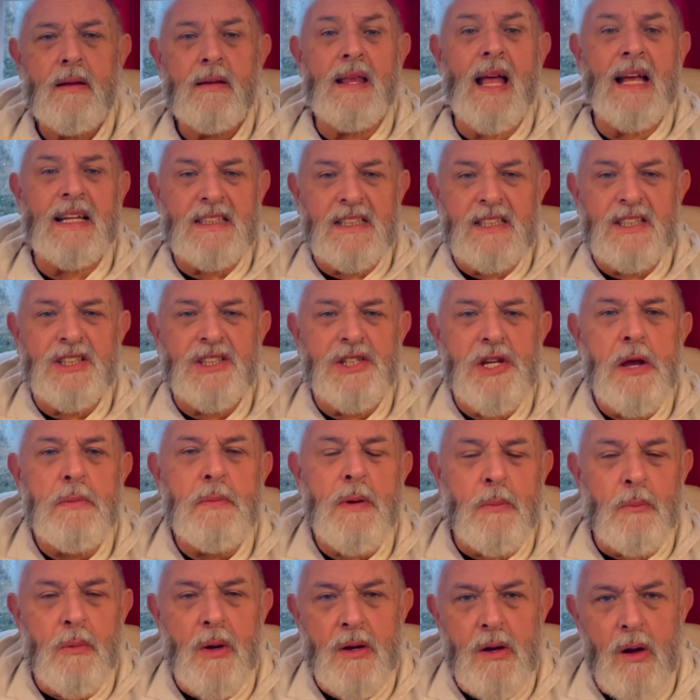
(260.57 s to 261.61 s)
That's
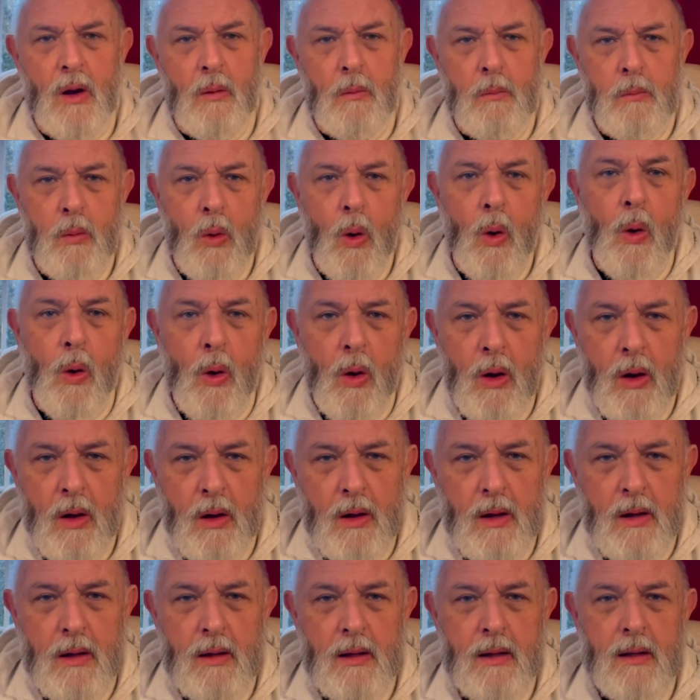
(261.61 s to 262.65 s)
assuming we're not at war
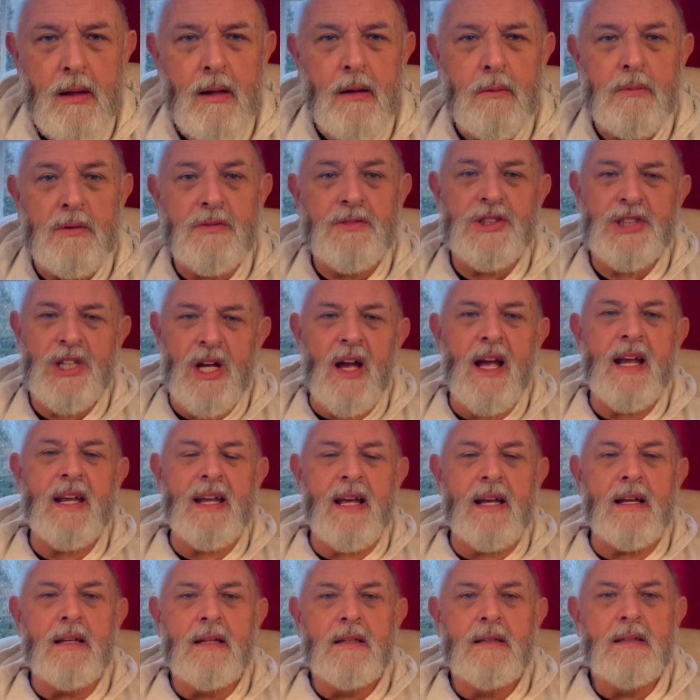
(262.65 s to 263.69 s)
with
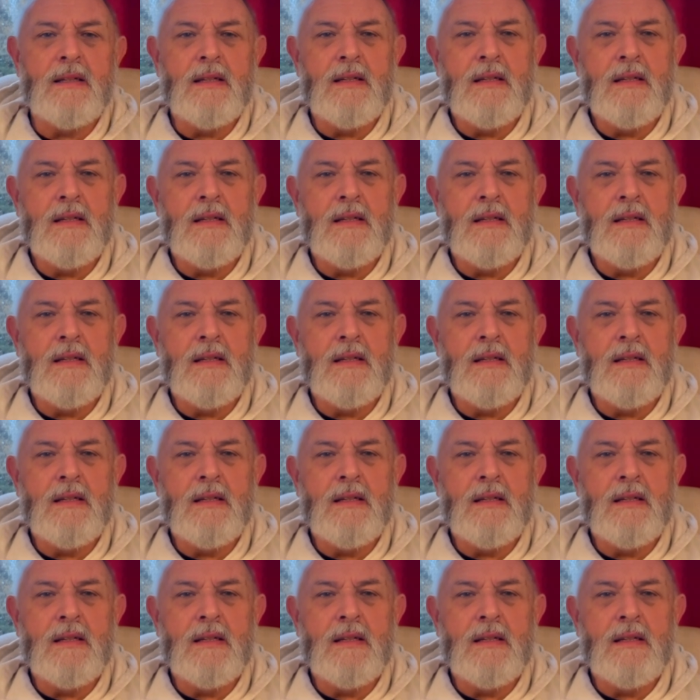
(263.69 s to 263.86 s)
China